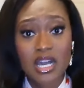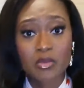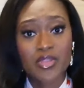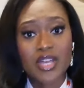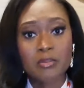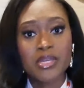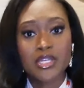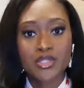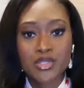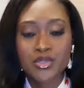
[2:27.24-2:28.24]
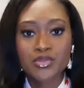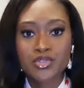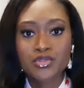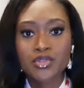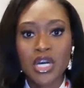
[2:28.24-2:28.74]
without being too
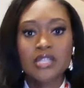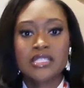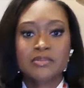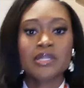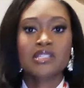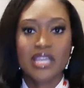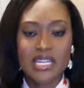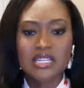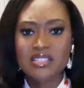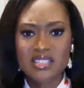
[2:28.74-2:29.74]
unspontaneous.